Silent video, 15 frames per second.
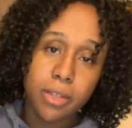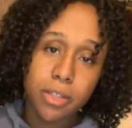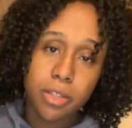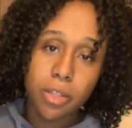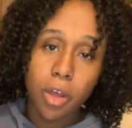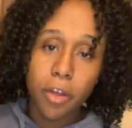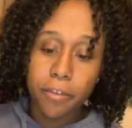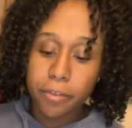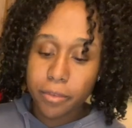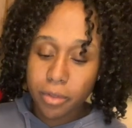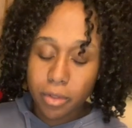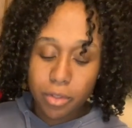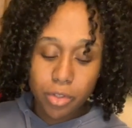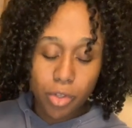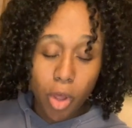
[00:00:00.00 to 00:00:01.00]
a
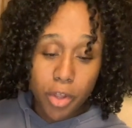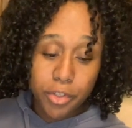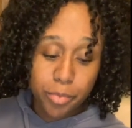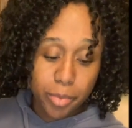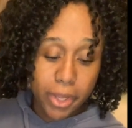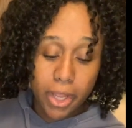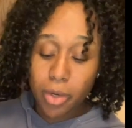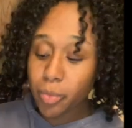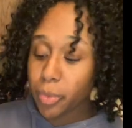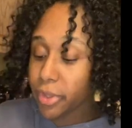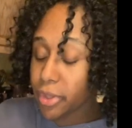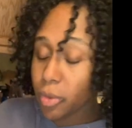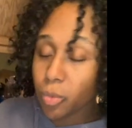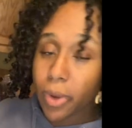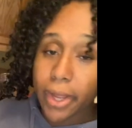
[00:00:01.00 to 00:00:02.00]
saucepan with
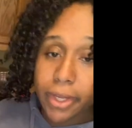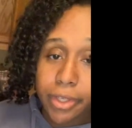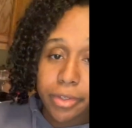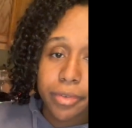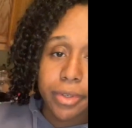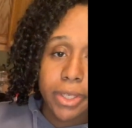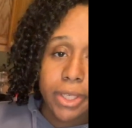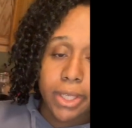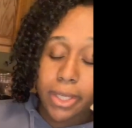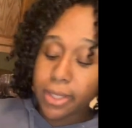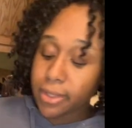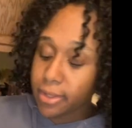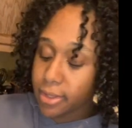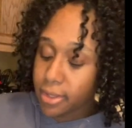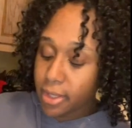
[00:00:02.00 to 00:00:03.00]
the wet
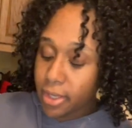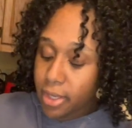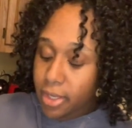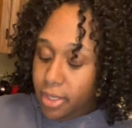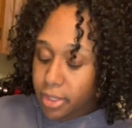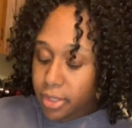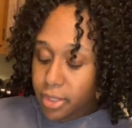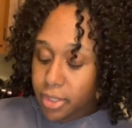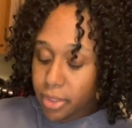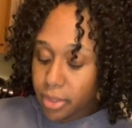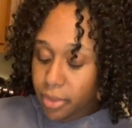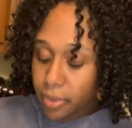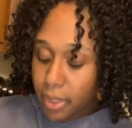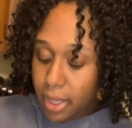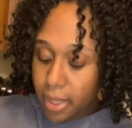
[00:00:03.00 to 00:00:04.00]
ingredients till